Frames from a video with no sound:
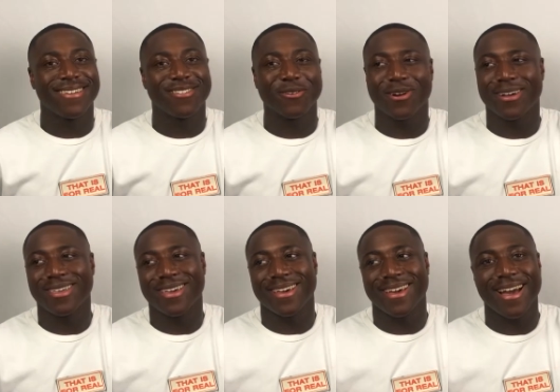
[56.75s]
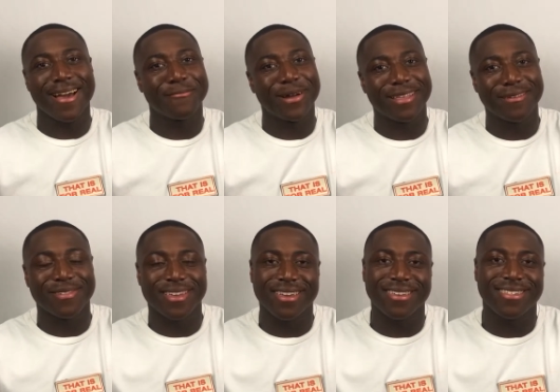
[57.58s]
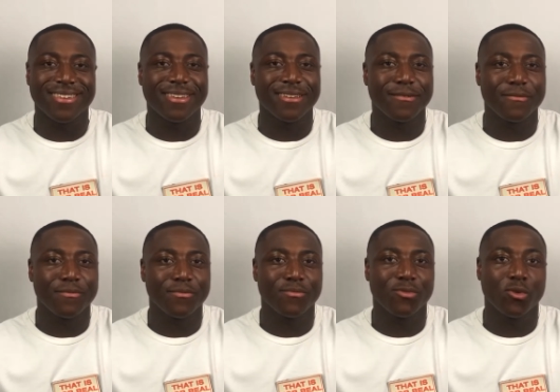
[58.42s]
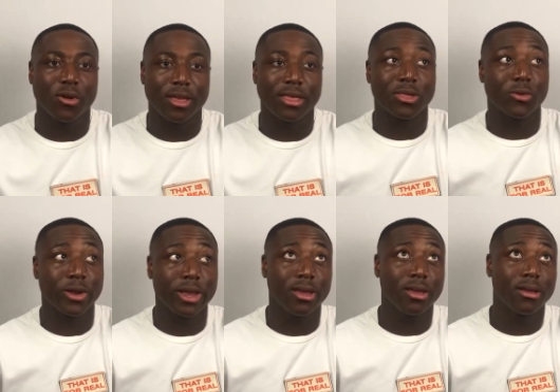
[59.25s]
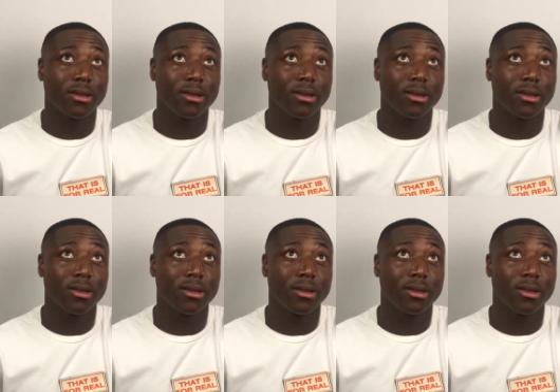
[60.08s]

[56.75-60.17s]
So hi, my name's AJ, I'm 23.